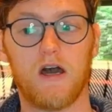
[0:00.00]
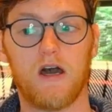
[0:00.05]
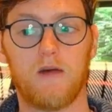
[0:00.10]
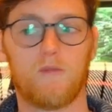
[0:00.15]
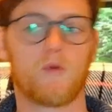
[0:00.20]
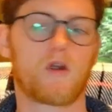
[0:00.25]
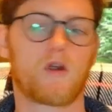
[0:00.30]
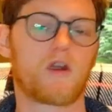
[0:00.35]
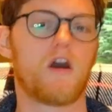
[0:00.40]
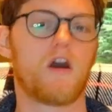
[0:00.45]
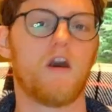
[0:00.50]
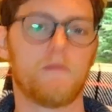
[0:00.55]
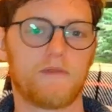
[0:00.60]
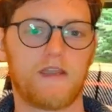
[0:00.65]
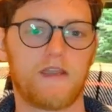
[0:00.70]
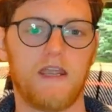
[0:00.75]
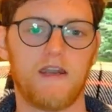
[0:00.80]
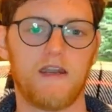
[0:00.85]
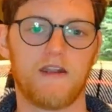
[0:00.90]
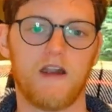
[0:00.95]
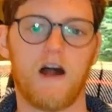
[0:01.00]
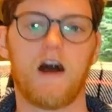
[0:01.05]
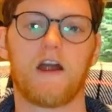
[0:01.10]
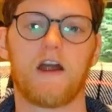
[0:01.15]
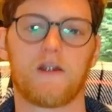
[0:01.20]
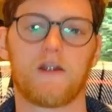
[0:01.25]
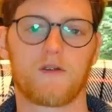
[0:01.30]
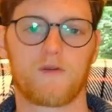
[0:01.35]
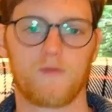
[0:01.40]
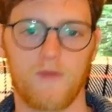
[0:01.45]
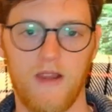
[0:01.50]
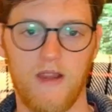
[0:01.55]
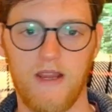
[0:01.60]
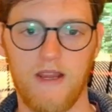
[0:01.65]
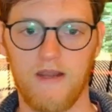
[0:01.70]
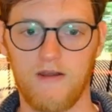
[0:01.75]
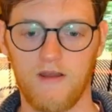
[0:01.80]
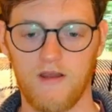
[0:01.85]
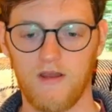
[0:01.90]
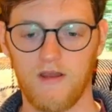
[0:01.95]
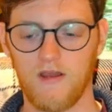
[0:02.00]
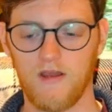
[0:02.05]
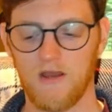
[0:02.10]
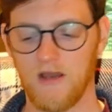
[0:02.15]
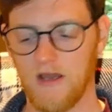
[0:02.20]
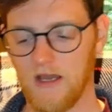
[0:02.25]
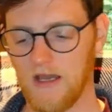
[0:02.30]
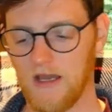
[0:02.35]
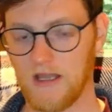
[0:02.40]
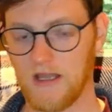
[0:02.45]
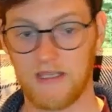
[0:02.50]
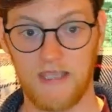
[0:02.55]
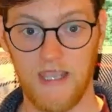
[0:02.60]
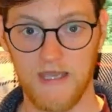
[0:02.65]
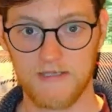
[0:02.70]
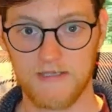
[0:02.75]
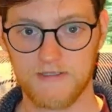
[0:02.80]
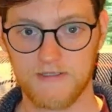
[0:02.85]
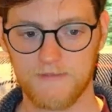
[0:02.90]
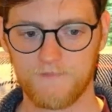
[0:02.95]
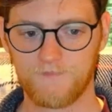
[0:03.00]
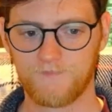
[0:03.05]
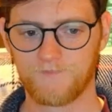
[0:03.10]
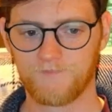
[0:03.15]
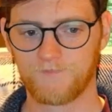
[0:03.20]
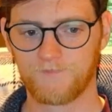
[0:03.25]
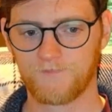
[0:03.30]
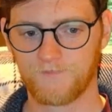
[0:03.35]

more complicated, higher grade kit.